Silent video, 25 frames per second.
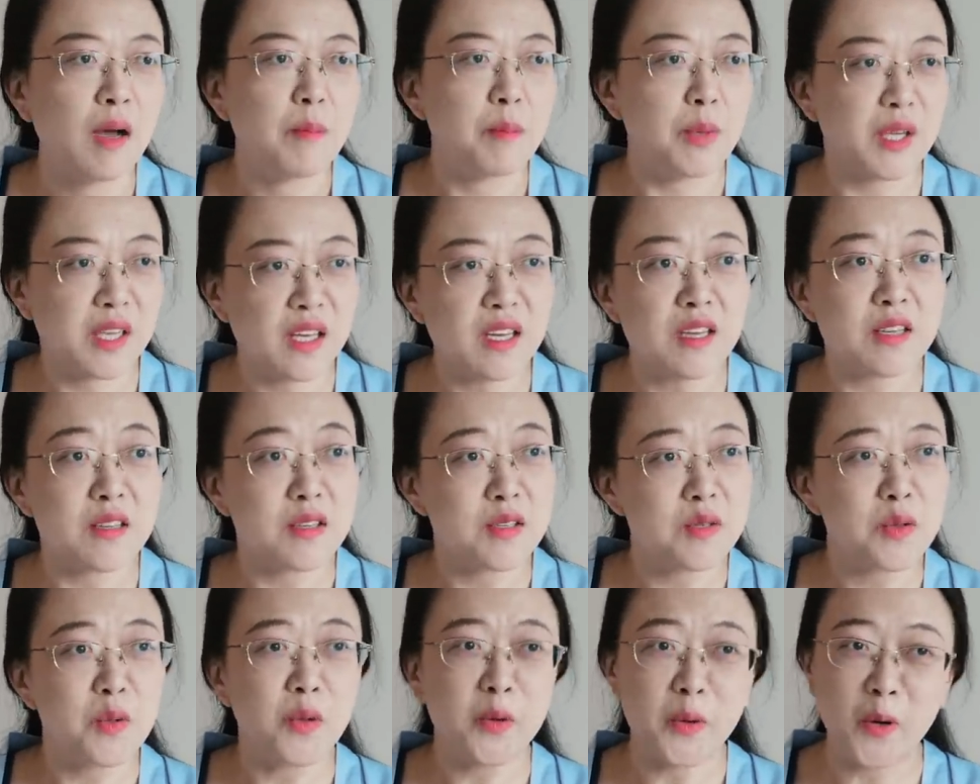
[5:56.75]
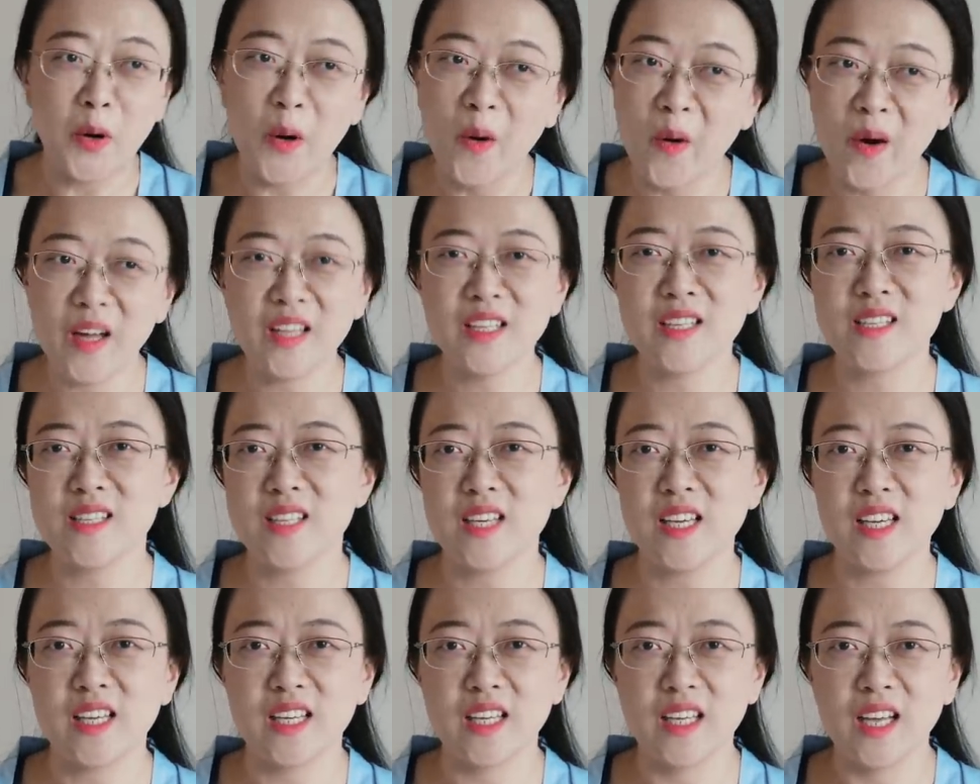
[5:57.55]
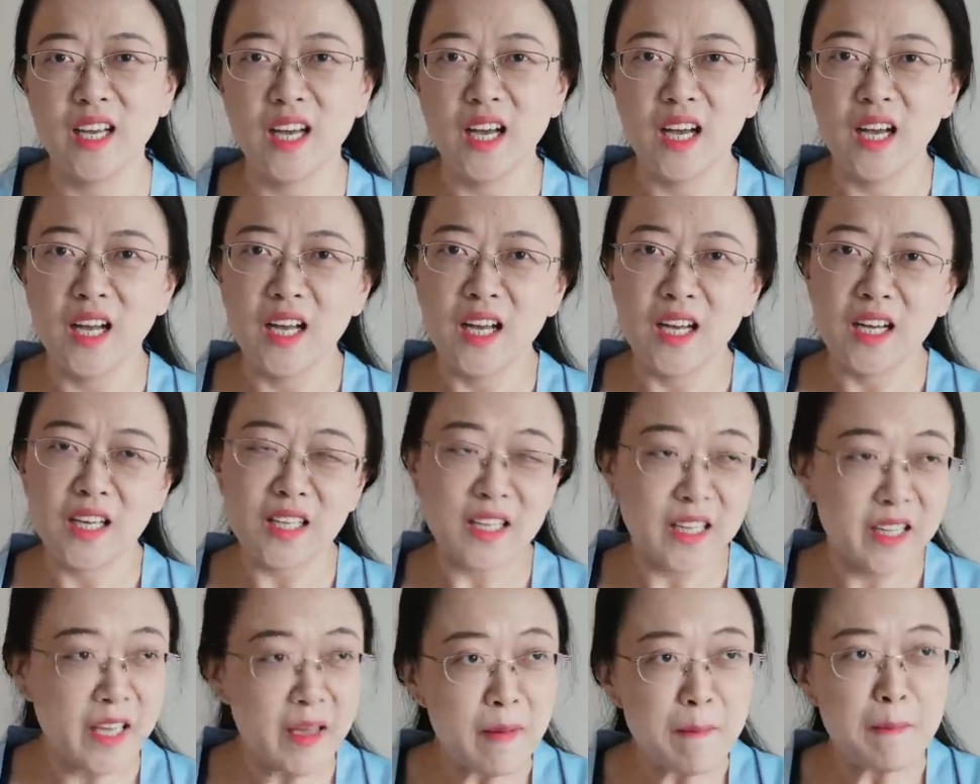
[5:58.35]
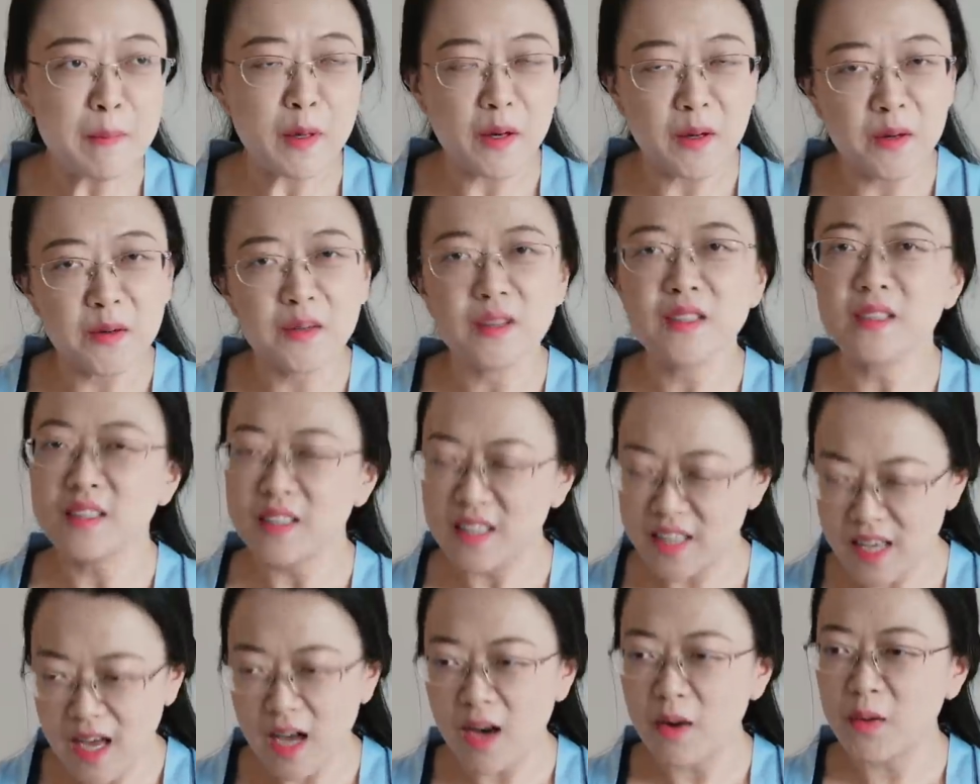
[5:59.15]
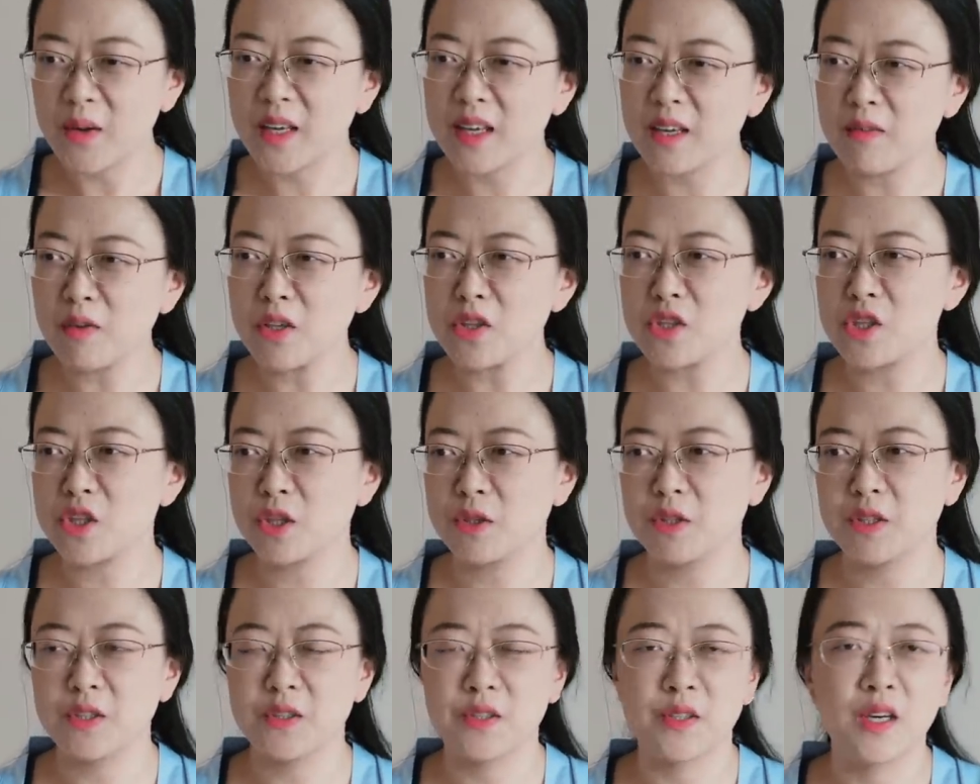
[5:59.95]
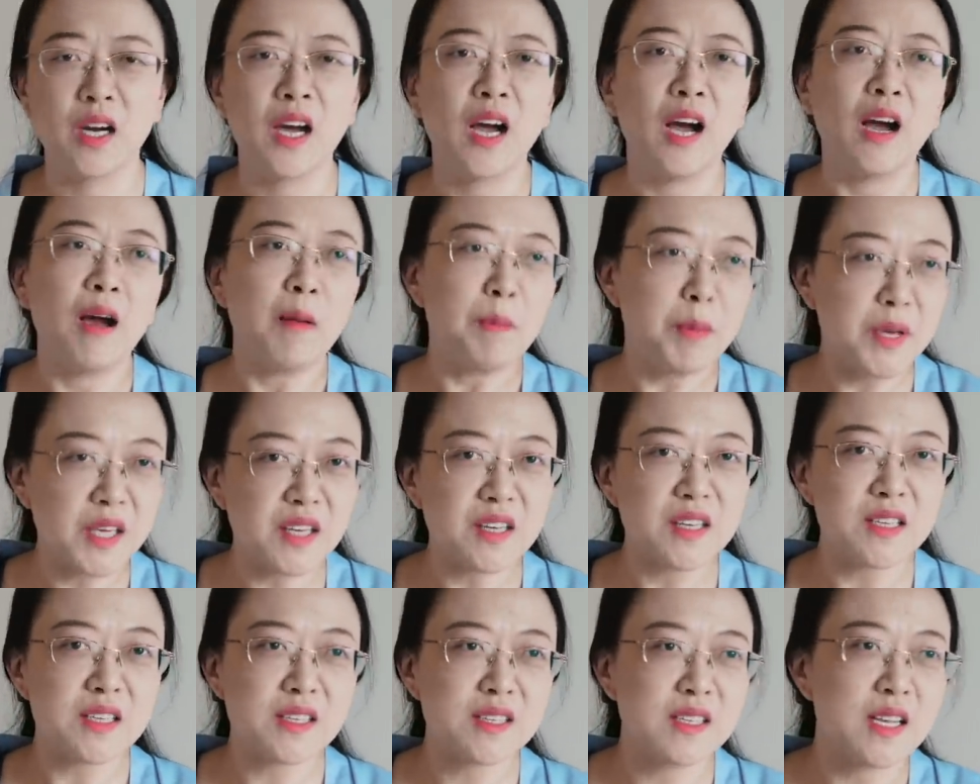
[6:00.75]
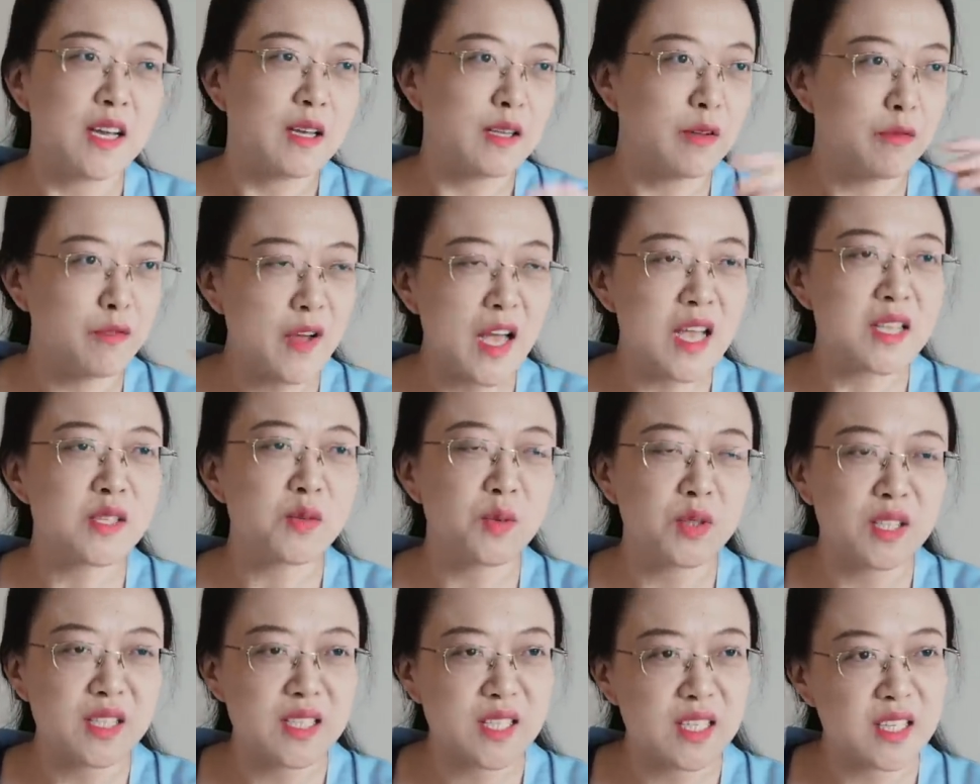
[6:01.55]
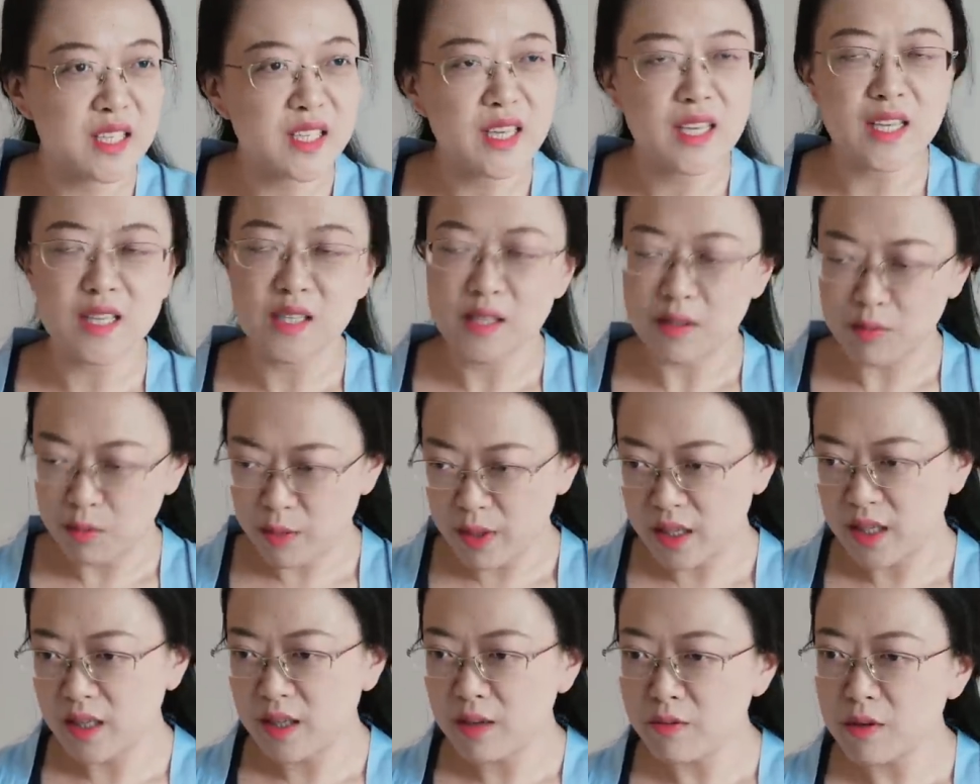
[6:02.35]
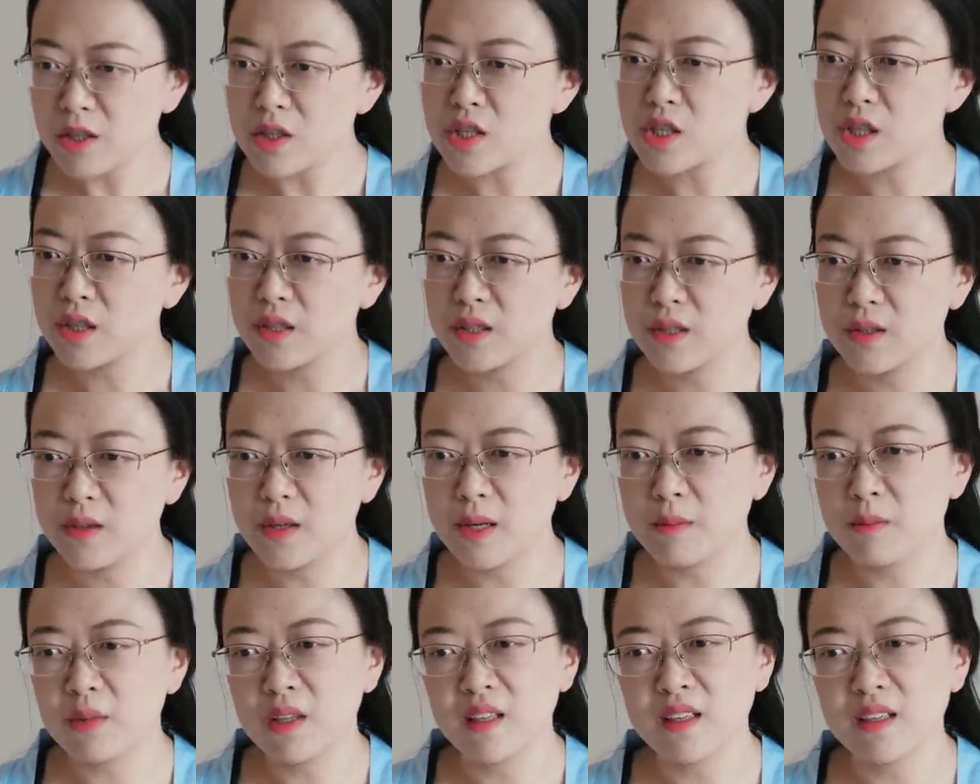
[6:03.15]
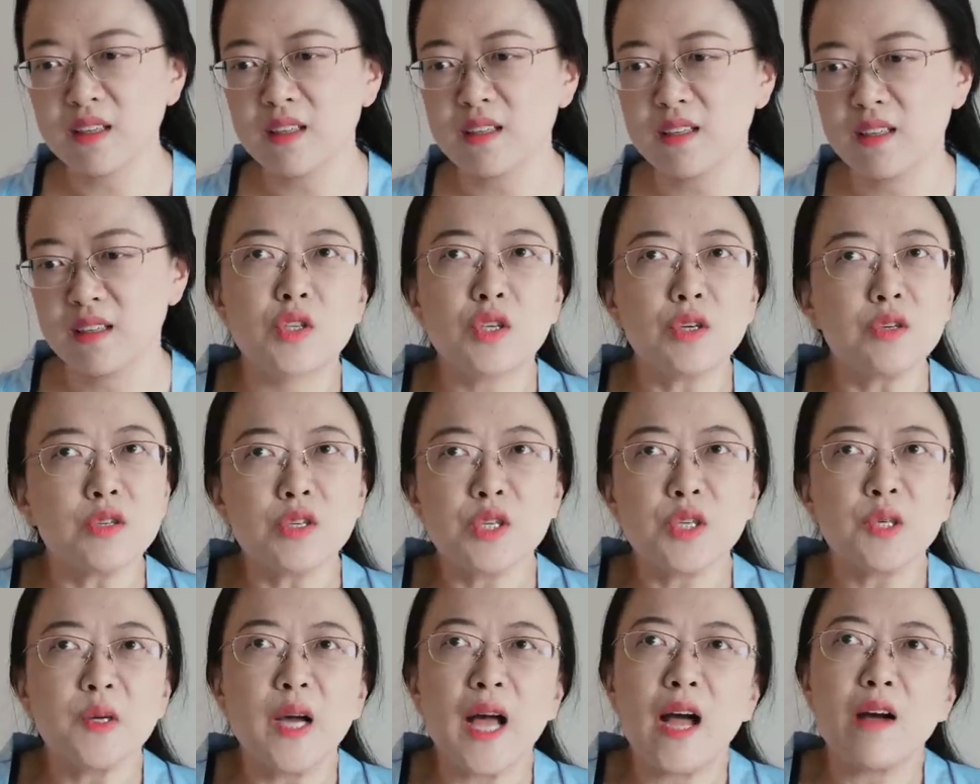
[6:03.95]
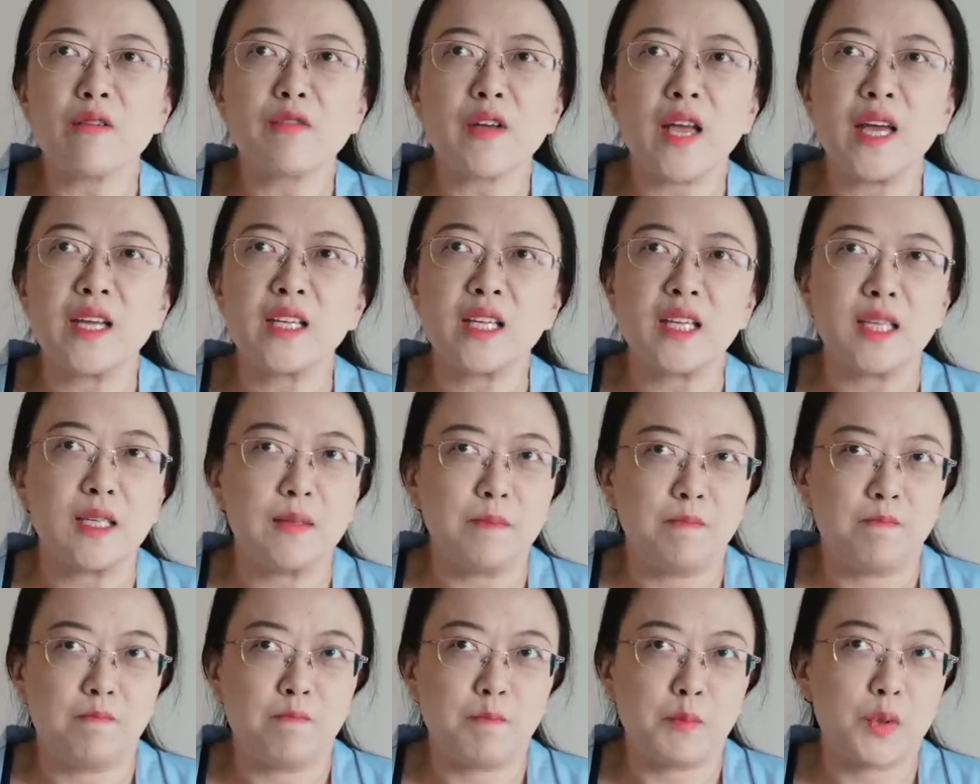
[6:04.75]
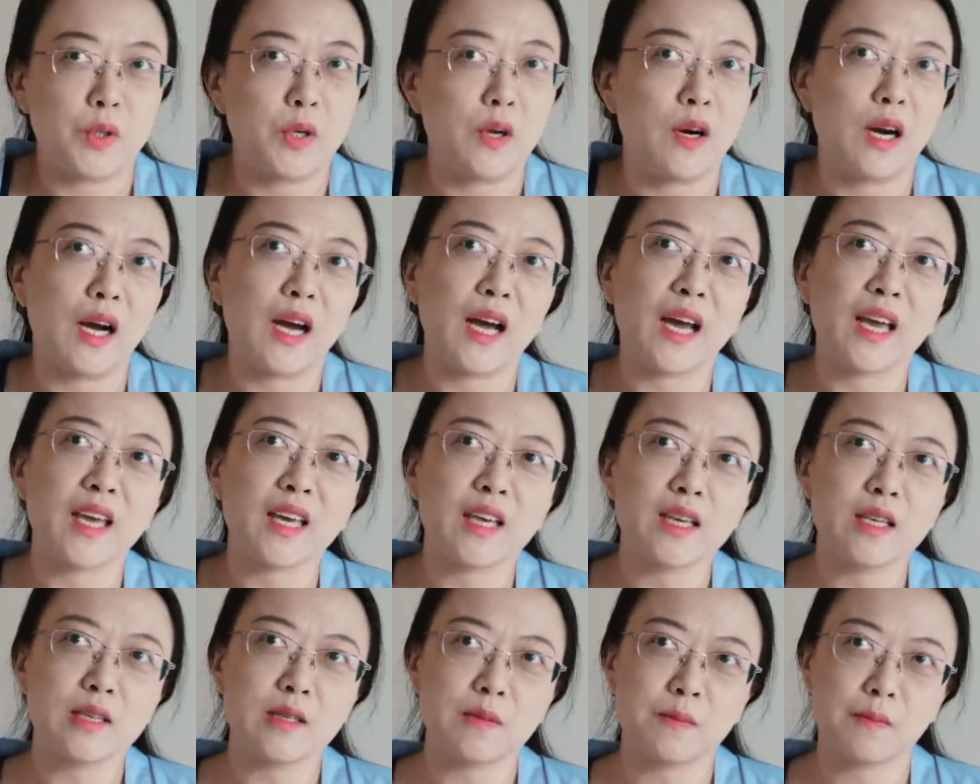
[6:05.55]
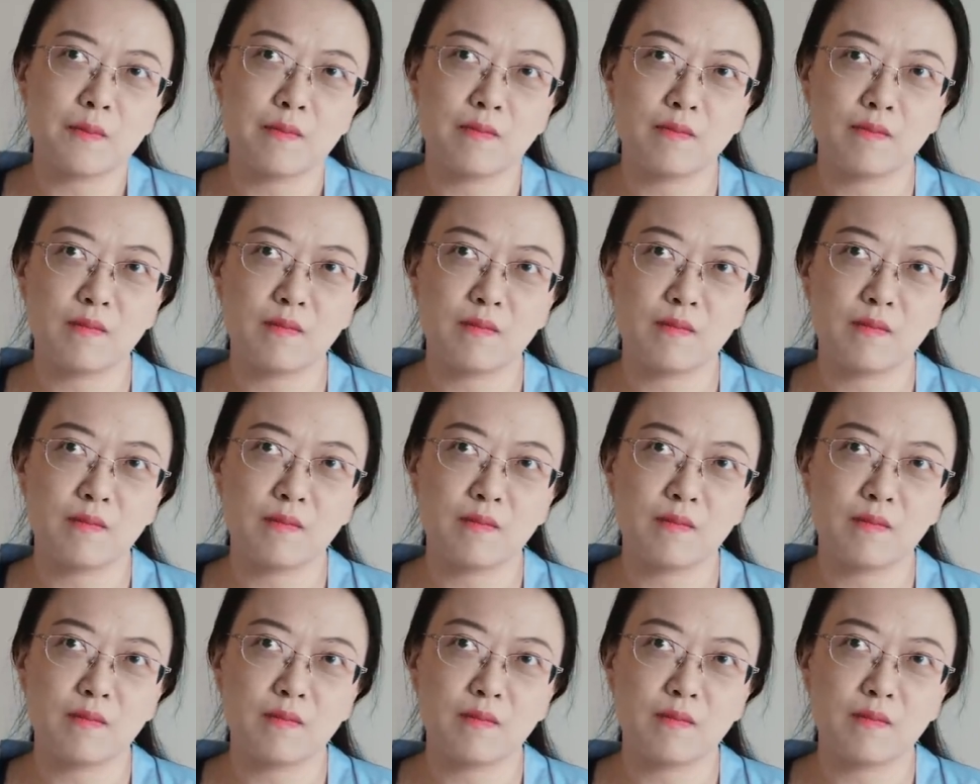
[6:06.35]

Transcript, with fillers: Because we want to see Clegimbo, yeah, we give it to you. Because the fans want to see this, we give it to you. I'm like, don't you have any pride?